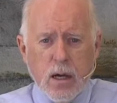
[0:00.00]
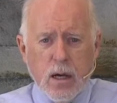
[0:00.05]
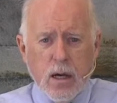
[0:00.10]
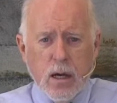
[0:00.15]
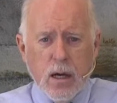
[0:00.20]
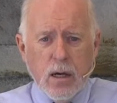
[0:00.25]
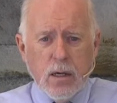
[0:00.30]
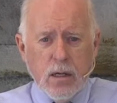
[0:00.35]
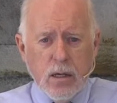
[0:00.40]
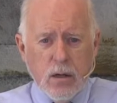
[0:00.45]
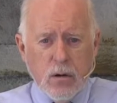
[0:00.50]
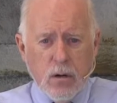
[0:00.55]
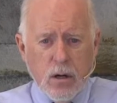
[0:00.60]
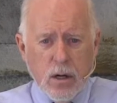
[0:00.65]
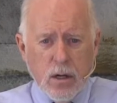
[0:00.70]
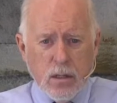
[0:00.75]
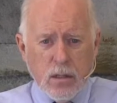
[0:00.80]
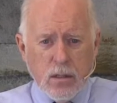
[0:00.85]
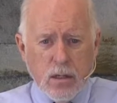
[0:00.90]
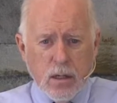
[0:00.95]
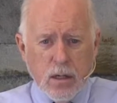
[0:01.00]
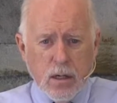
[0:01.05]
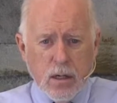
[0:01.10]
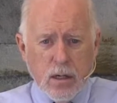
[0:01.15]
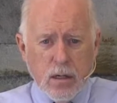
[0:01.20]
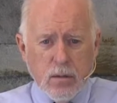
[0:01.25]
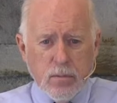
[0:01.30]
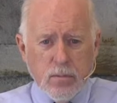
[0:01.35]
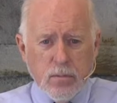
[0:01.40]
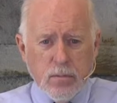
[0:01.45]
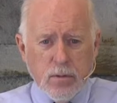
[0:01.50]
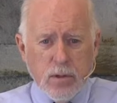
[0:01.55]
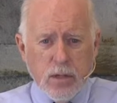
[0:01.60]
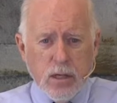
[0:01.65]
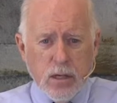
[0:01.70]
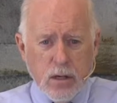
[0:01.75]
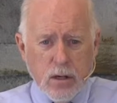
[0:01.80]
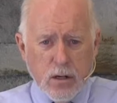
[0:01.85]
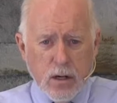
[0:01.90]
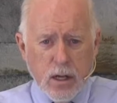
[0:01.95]
uh, here on uh,
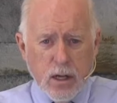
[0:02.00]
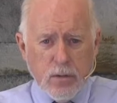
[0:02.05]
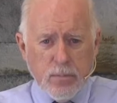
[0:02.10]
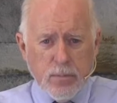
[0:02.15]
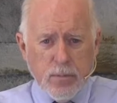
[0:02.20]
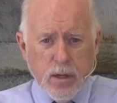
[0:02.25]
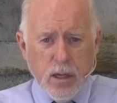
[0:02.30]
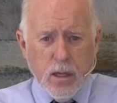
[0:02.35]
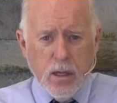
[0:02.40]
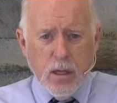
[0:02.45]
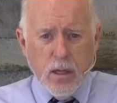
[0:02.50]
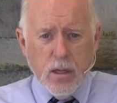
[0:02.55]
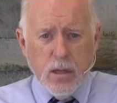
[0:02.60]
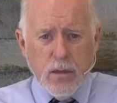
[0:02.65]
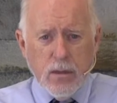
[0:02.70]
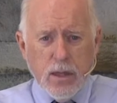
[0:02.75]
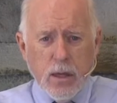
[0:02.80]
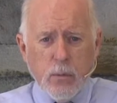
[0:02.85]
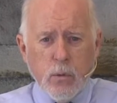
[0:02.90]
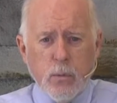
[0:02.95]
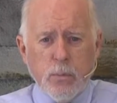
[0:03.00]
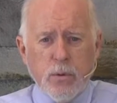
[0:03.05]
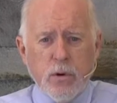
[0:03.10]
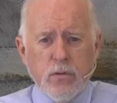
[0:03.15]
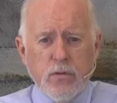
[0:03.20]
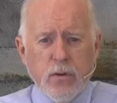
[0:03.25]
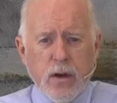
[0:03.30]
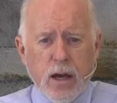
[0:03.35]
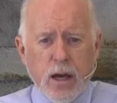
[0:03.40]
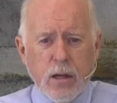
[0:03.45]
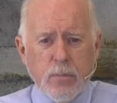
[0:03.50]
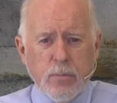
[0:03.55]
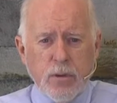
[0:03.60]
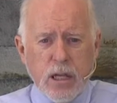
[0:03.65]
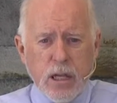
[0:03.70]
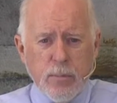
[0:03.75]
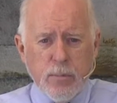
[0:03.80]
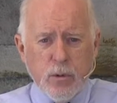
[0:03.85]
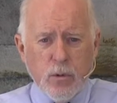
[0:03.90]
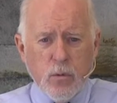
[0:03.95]
the internet that will provide
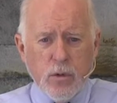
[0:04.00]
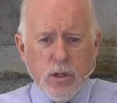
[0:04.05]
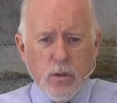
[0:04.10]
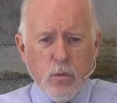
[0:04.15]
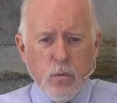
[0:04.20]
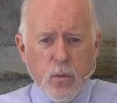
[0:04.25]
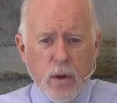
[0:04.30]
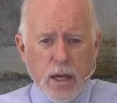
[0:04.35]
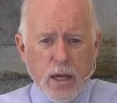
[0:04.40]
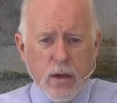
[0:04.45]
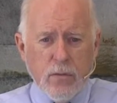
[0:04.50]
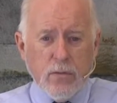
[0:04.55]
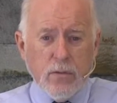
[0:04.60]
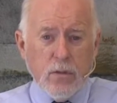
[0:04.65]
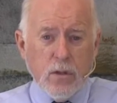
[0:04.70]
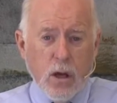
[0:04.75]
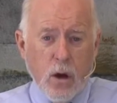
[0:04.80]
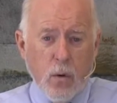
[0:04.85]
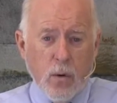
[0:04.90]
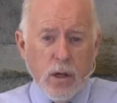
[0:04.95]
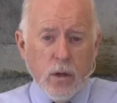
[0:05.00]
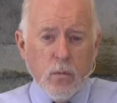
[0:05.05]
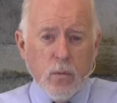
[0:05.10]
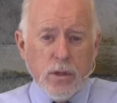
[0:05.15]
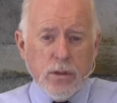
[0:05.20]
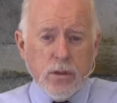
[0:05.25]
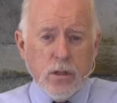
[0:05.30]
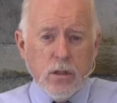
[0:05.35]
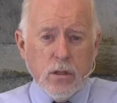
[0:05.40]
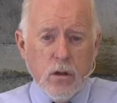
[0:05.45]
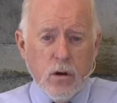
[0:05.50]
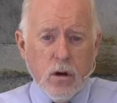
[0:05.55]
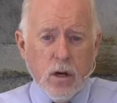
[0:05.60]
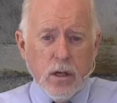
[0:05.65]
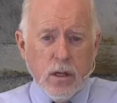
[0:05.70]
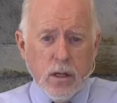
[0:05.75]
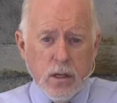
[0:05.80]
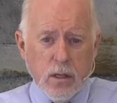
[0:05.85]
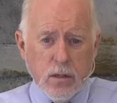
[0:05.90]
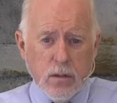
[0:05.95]
people with a way of knowing what the law
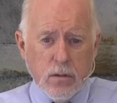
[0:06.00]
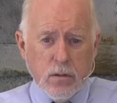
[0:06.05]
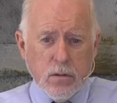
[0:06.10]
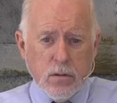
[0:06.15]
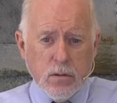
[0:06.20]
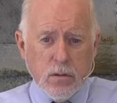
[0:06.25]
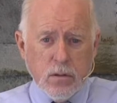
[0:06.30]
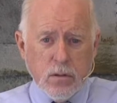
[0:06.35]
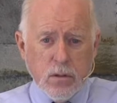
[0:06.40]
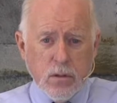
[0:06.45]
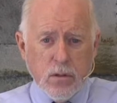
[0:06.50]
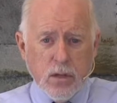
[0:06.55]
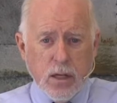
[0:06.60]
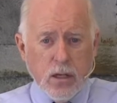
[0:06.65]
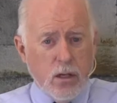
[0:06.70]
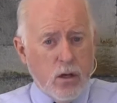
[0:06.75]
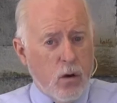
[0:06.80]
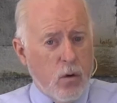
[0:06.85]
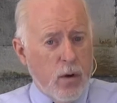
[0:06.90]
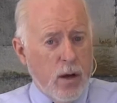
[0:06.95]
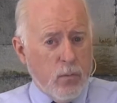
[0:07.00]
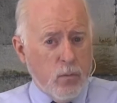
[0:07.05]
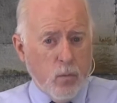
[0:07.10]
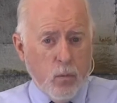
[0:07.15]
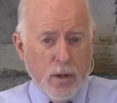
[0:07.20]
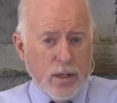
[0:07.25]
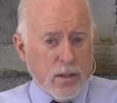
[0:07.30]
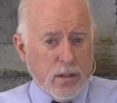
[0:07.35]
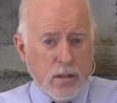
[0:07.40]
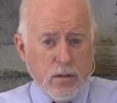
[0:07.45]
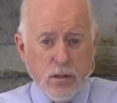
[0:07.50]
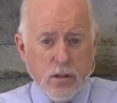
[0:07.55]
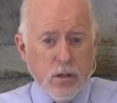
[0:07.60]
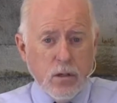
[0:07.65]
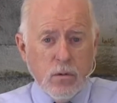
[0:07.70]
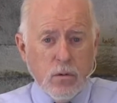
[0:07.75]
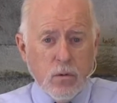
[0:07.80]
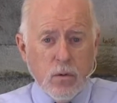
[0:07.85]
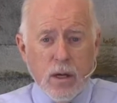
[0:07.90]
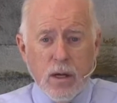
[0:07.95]
is so they know what to
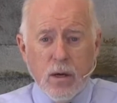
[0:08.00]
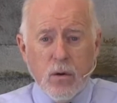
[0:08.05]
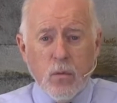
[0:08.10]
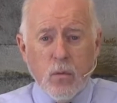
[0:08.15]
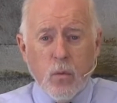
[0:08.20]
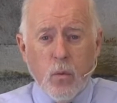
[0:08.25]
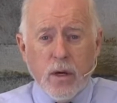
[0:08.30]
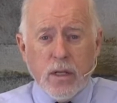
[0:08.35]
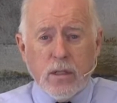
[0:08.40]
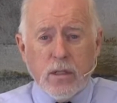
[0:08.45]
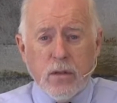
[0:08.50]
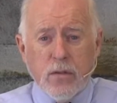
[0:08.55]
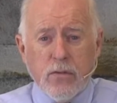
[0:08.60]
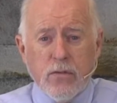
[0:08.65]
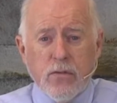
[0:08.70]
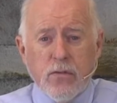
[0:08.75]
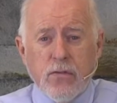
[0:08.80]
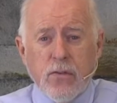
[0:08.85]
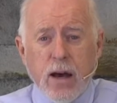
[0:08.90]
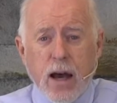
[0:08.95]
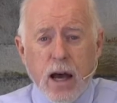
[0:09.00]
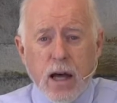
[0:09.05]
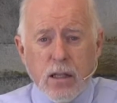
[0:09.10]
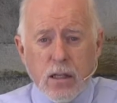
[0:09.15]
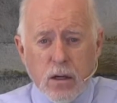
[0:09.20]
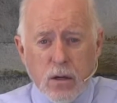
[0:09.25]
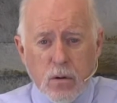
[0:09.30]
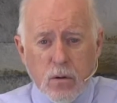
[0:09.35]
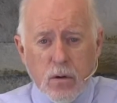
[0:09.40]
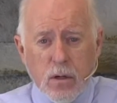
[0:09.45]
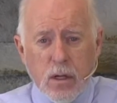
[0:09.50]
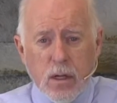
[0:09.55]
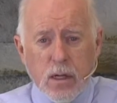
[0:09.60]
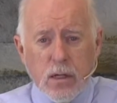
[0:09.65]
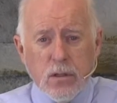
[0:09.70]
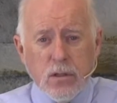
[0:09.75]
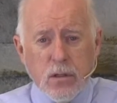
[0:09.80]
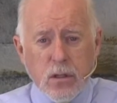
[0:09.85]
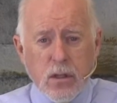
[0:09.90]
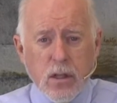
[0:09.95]
do, what to follow,
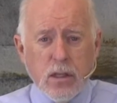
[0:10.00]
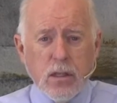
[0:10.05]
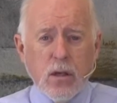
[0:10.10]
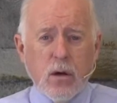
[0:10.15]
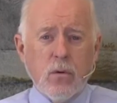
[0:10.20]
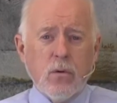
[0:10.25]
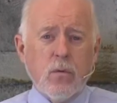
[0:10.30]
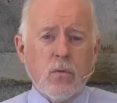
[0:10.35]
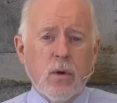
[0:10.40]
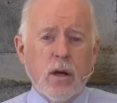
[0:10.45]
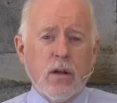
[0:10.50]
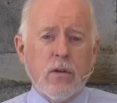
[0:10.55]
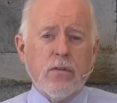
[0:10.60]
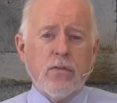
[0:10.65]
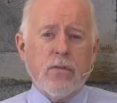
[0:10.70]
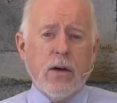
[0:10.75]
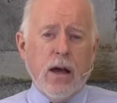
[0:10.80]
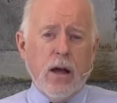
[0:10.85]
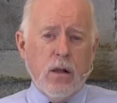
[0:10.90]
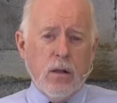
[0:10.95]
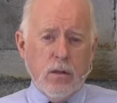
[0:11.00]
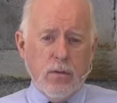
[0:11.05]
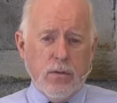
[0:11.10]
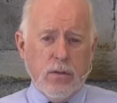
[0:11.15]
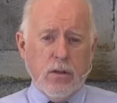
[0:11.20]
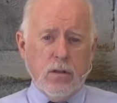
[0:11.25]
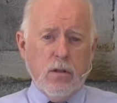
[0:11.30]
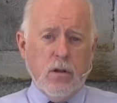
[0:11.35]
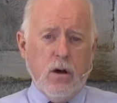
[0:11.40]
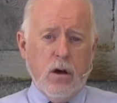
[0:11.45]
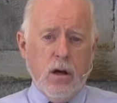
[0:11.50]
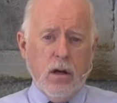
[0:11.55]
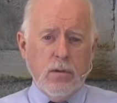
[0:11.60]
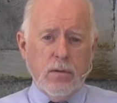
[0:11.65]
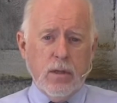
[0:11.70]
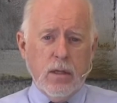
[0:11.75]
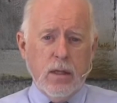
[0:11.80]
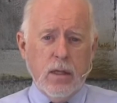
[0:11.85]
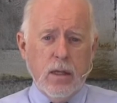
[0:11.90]
so they don't run afoul of the law.